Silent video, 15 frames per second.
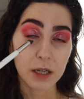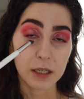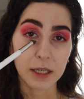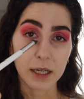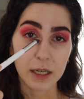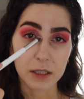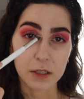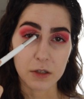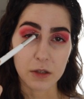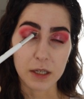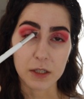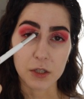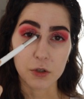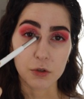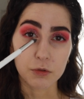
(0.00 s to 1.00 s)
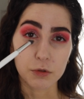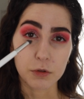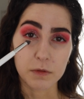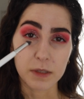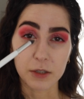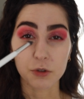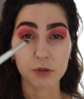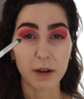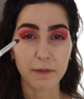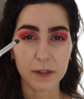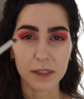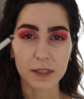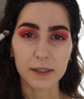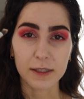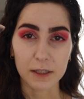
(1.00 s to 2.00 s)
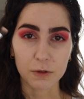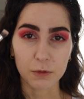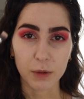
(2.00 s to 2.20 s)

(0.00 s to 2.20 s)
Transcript: and get into these grooves and crevices as